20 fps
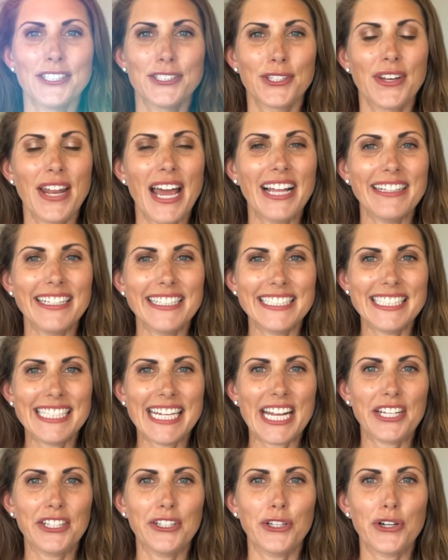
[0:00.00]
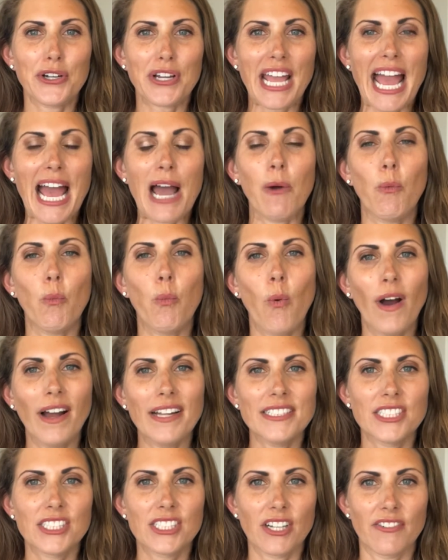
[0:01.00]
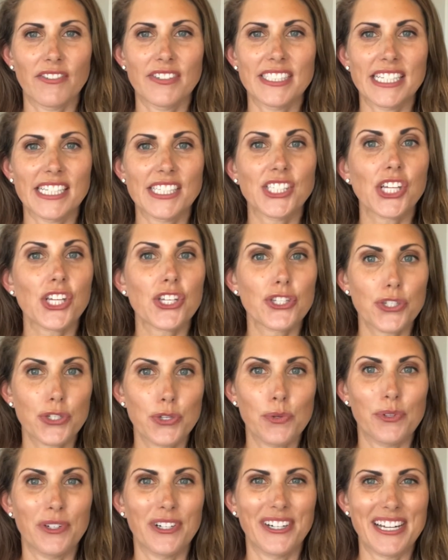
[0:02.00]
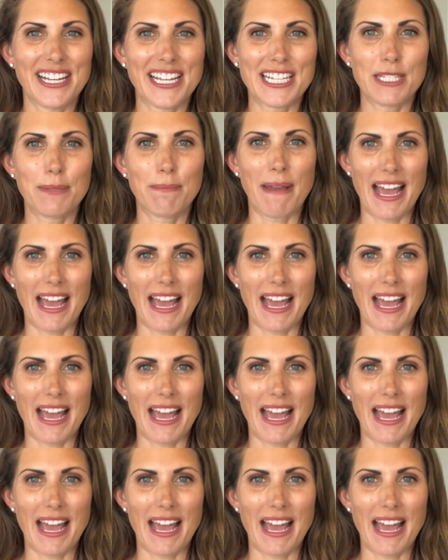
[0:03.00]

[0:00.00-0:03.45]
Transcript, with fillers: So now let's take a look at what services suit your needs